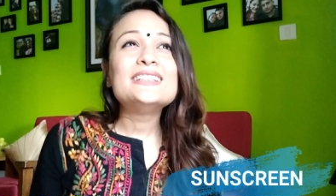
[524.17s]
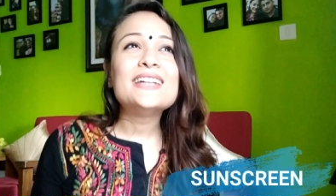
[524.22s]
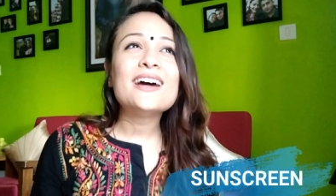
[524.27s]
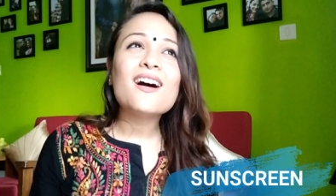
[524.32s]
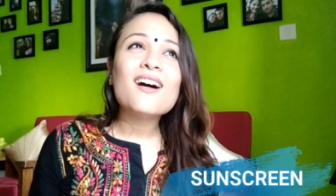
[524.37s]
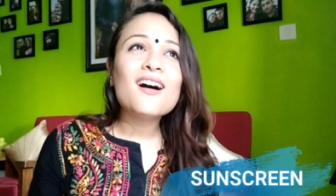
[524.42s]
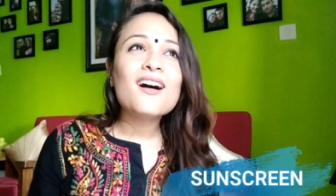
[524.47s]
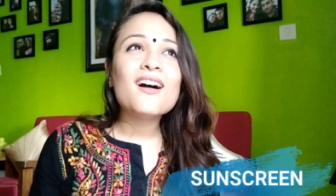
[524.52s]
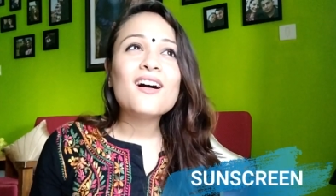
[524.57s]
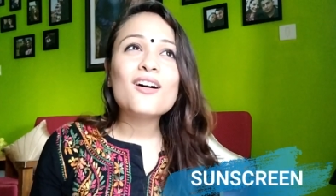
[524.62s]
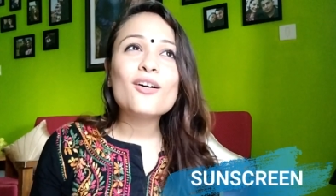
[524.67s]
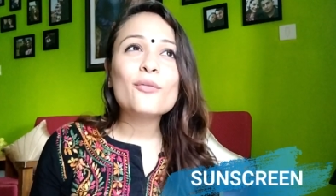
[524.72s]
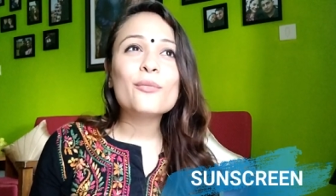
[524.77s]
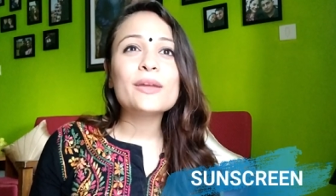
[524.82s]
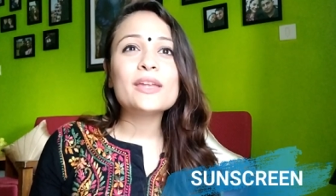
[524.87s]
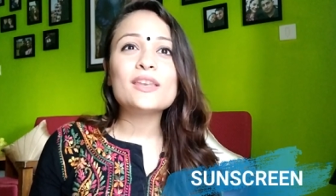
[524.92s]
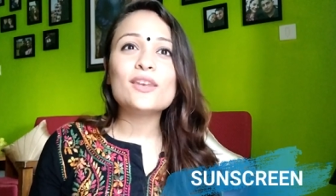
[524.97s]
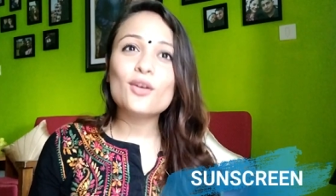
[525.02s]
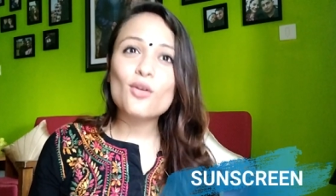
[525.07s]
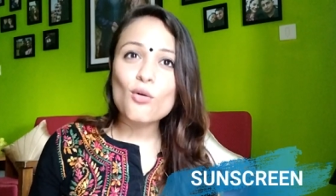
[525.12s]
duh,
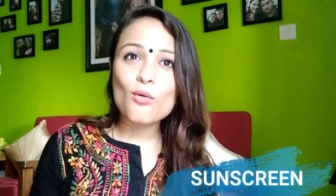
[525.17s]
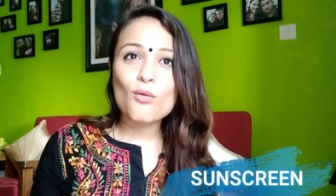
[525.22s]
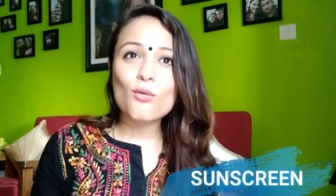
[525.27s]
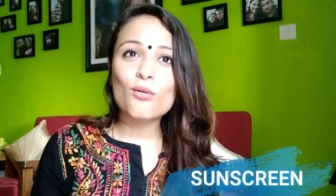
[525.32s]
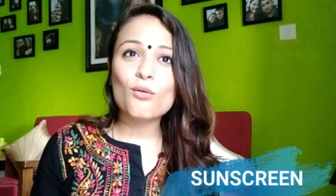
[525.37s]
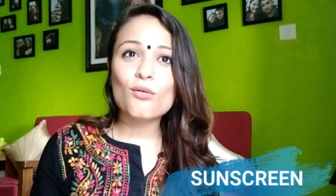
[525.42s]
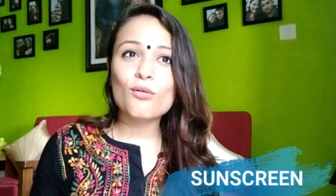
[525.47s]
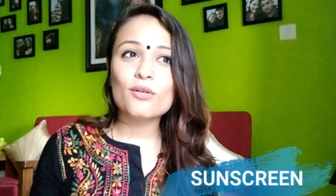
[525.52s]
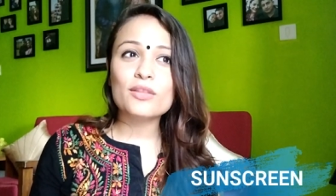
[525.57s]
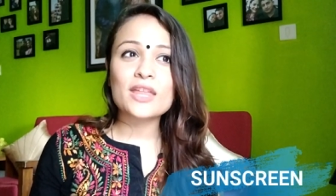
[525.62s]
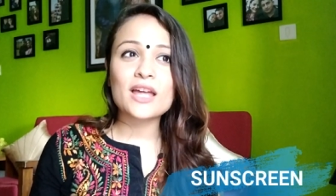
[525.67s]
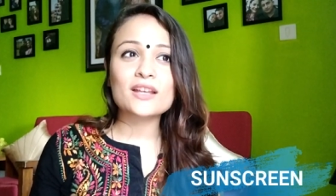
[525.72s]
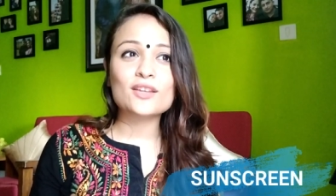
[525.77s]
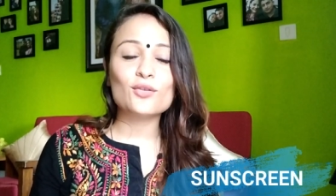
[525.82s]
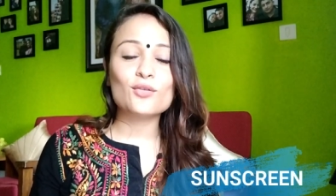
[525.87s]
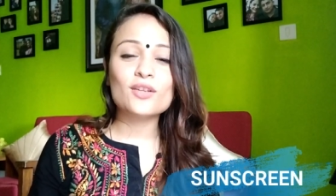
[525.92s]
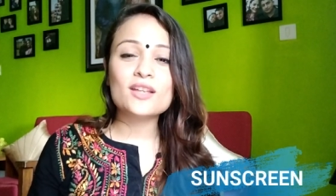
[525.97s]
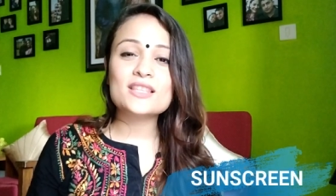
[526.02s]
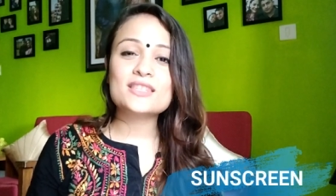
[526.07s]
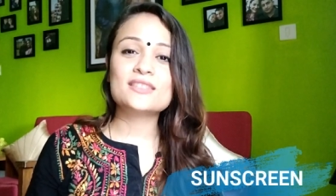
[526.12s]
we know that,
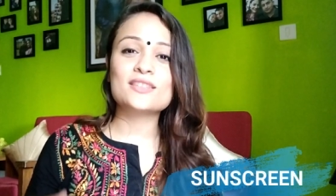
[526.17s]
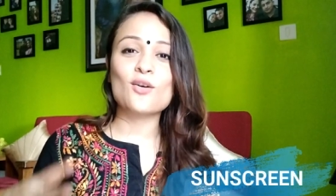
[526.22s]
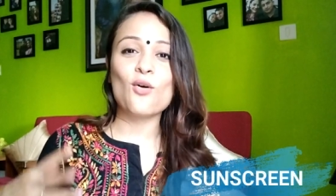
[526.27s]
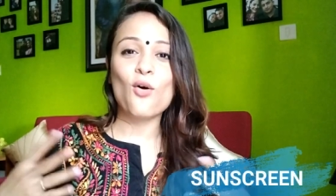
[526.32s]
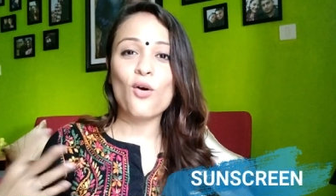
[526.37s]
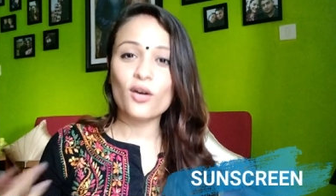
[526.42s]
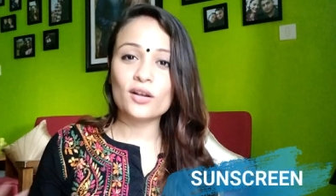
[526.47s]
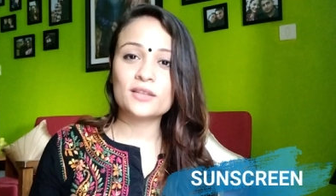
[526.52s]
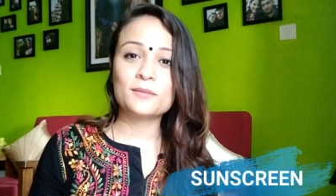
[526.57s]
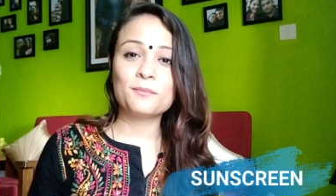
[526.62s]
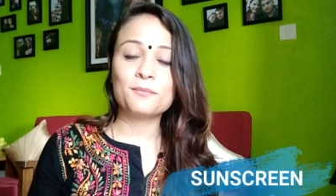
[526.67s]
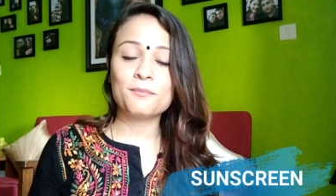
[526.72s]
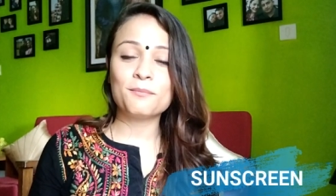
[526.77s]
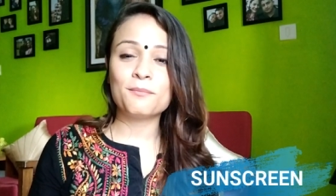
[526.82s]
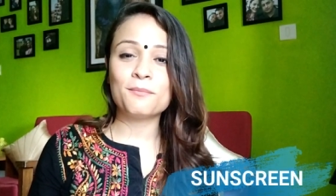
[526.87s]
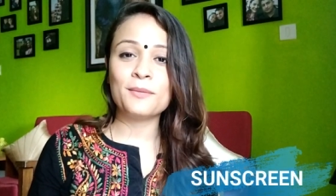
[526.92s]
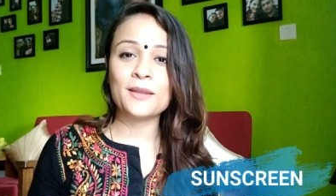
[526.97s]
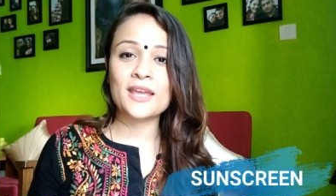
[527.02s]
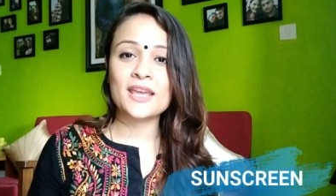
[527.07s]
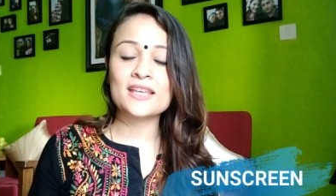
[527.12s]
you know, it's a
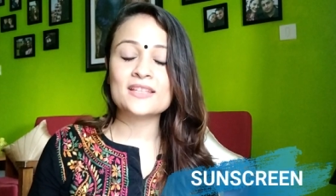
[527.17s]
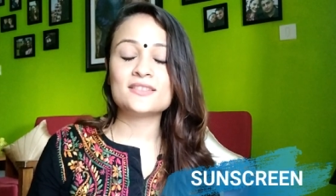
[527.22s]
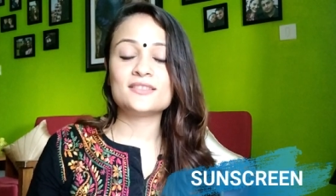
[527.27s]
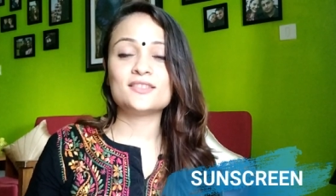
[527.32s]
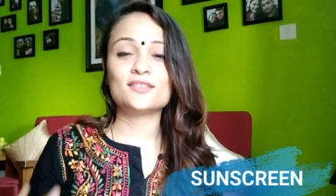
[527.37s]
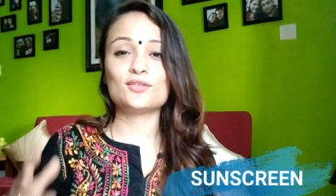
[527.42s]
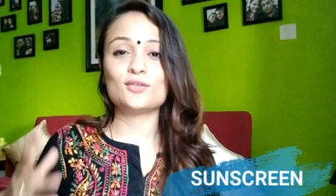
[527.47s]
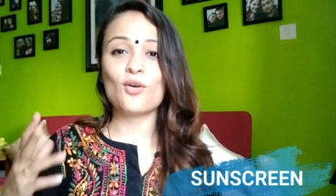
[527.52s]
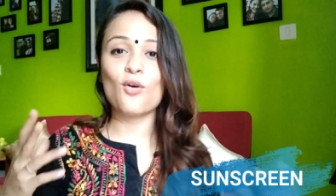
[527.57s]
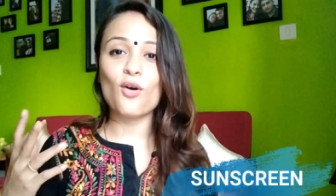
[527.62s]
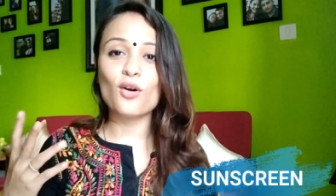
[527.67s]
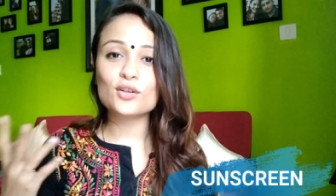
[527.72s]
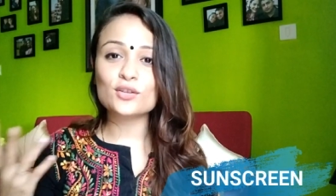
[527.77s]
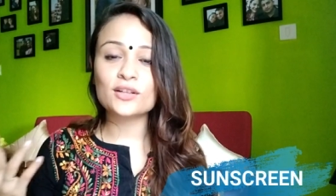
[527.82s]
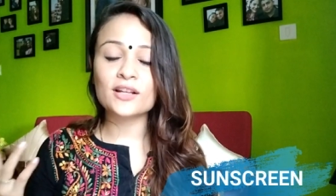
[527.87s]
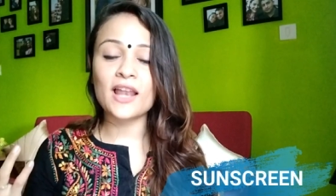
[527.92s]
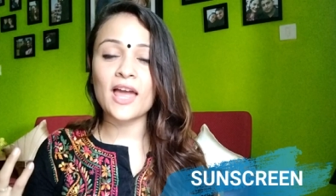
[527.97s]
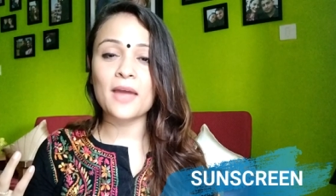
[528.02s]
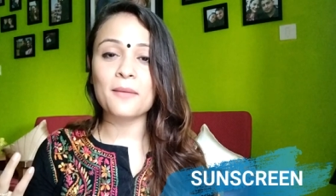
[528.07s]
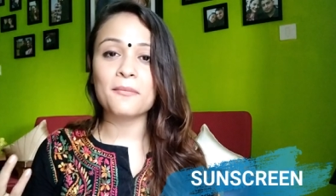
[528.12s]
hot place,
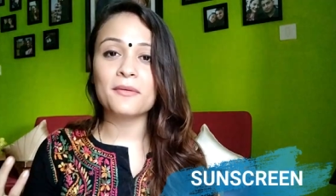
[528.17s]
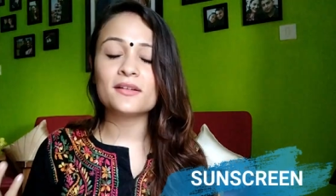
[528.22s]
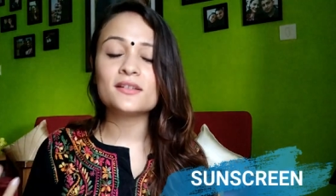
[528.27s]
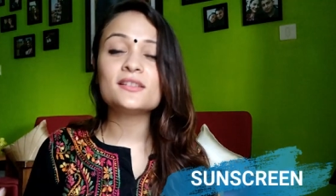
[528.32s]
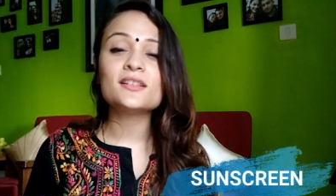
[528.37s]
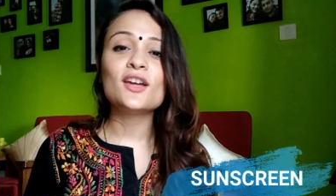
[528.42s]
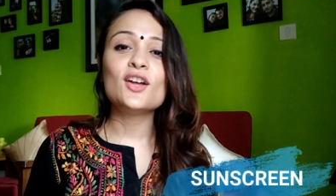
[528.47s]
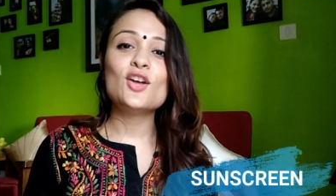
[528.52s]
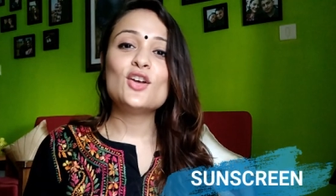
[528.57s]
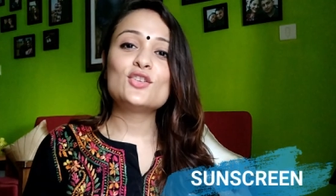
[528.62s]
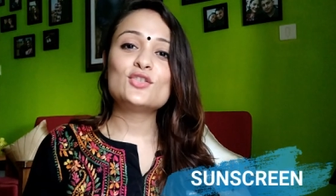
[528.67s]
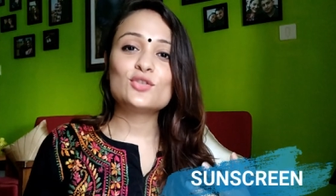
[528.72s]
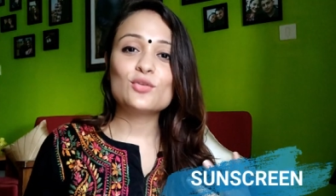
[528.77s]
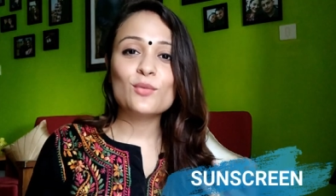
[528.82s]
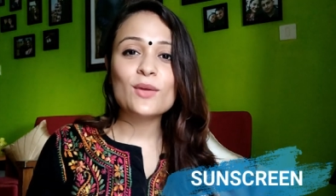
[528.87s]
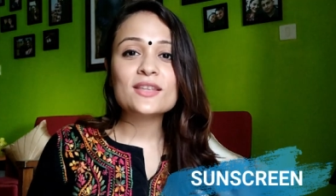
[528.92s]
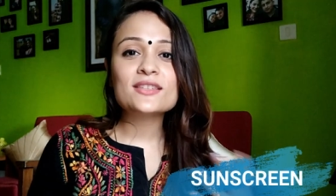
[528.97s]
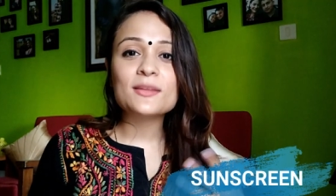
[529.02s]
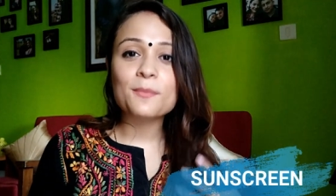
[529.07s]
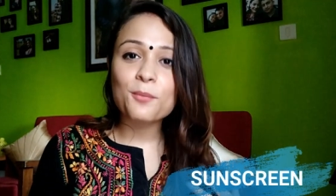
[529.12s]
hot climate, so
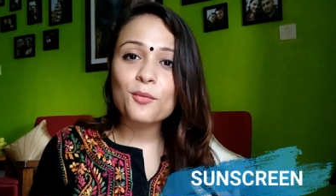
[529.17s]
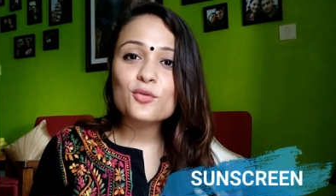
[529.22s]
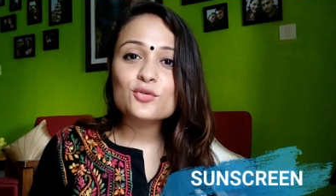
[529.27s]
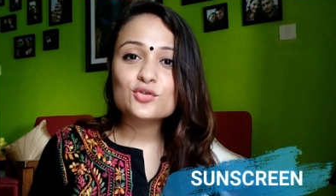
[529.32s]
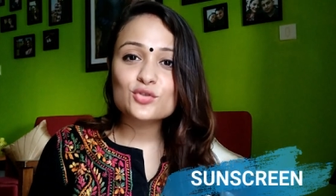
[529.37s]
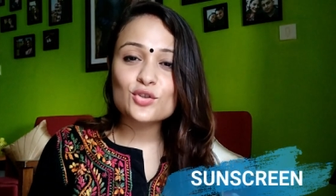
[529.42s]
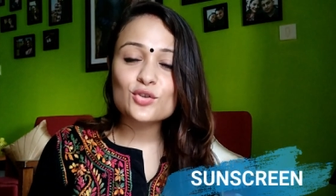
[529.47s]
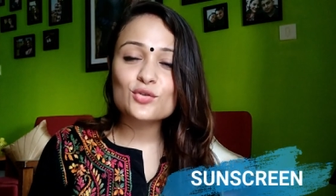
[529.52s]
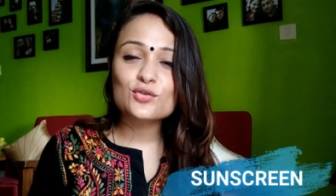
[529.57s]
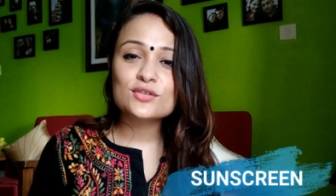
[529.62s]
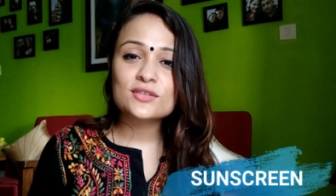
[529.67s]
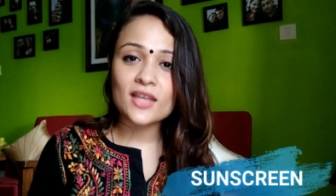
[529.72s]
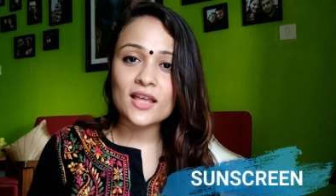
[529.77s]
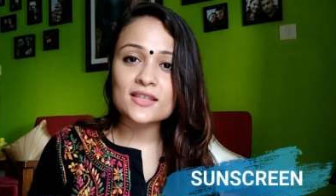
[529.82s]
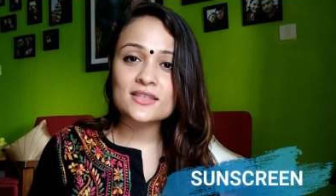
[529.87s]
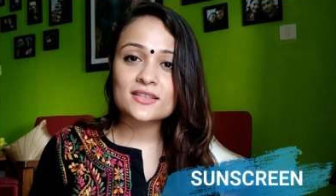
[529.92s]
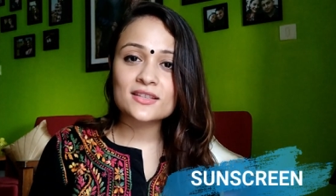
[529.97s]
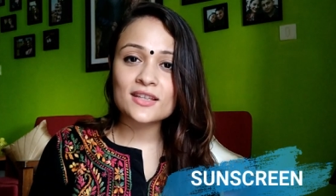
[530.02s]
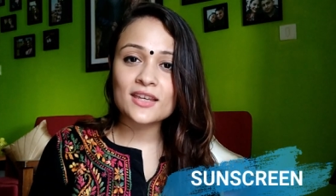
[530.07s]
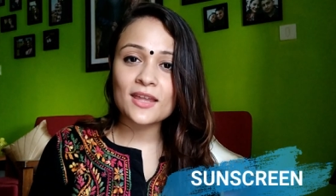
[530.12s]
we are supposed to use
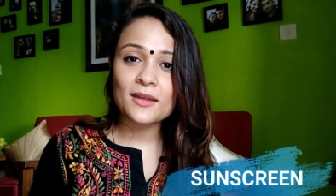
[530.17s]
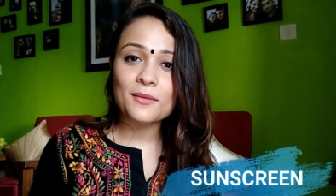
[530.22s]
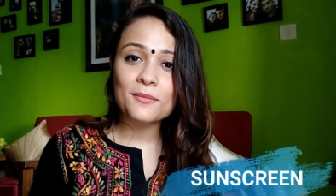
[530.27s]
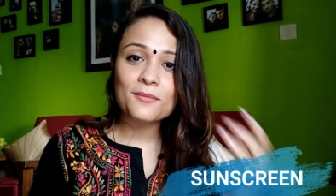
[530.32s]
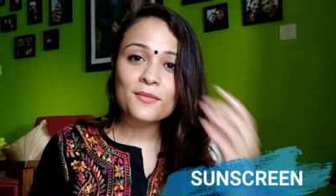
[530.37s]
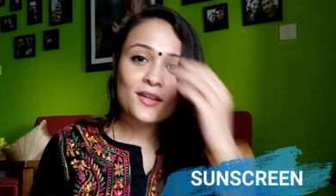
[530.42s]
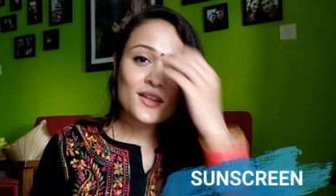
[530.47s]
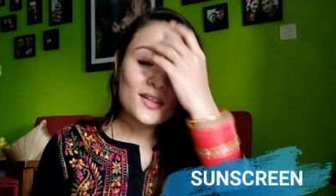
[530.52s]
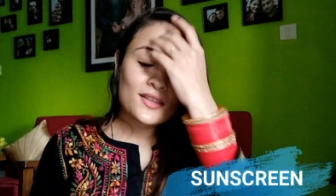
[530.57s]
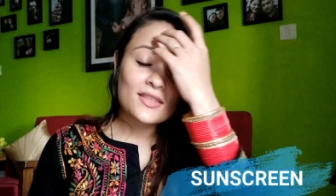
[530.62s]
sunscreen.